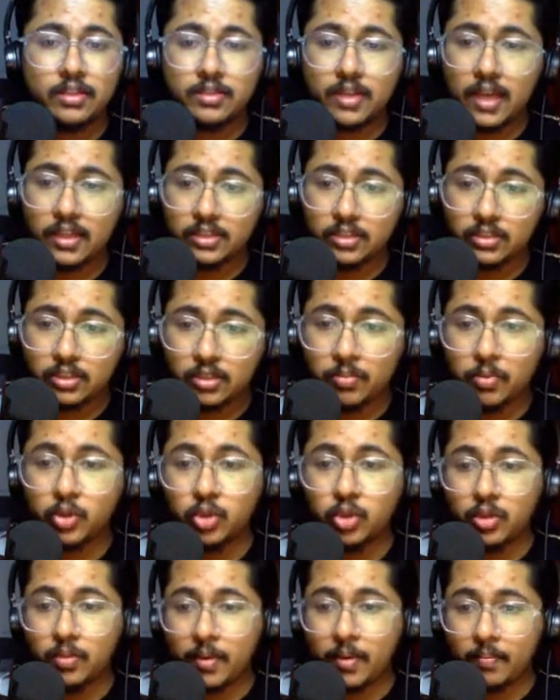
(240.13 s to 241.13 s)
accessible
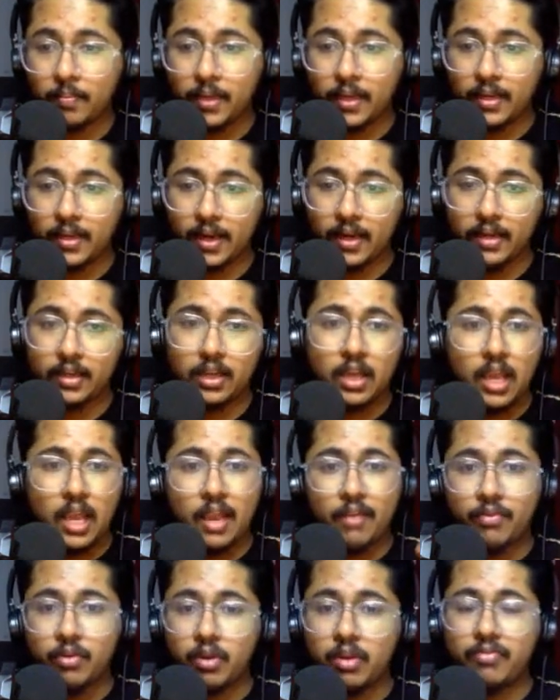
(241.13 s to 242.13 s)
to the public, right?
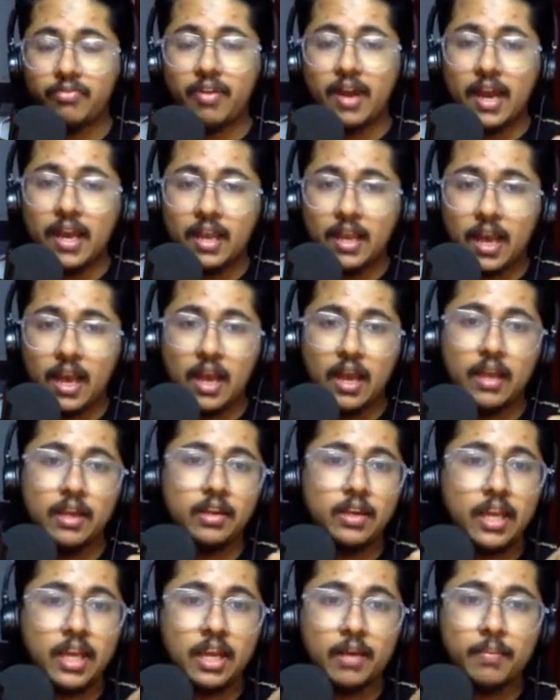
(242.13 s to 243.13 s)
If I
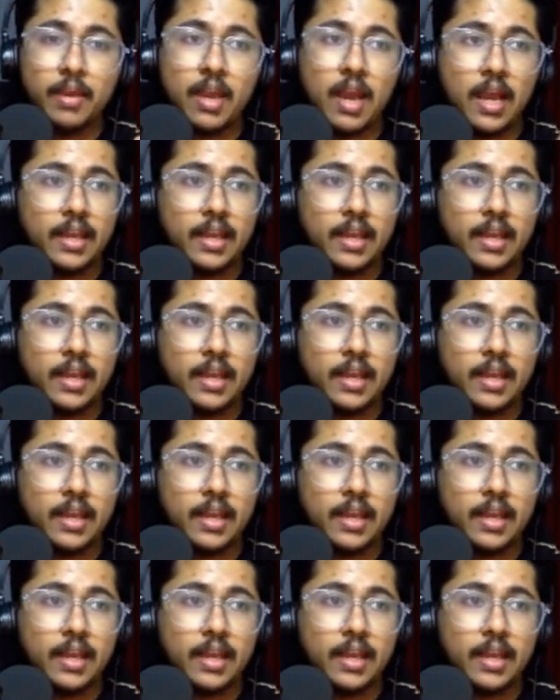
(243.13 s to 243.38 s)
near me,